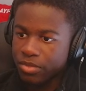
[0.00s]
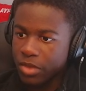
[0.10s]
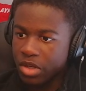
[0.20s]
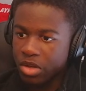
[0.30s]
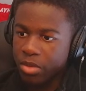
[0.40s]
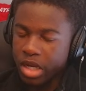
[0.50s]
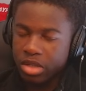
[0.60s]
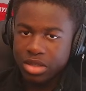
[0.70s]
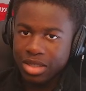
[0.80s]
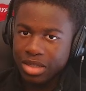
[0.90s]
you know, you might
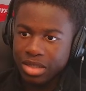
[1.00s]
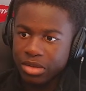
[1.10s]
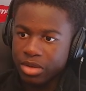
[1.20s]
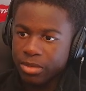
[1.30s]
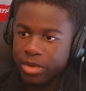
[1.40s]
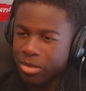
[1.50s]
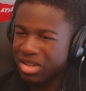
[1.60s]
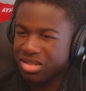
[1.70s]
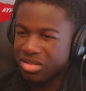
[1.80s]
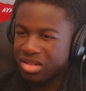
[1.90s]
just need to clear it up. How am I
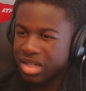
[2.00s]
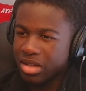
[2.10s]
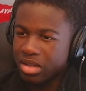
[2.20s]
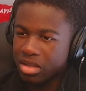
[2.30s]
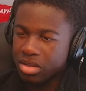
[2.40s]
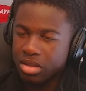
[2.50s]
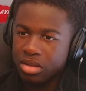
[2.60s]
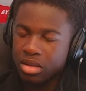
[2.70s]
still not dead, actually?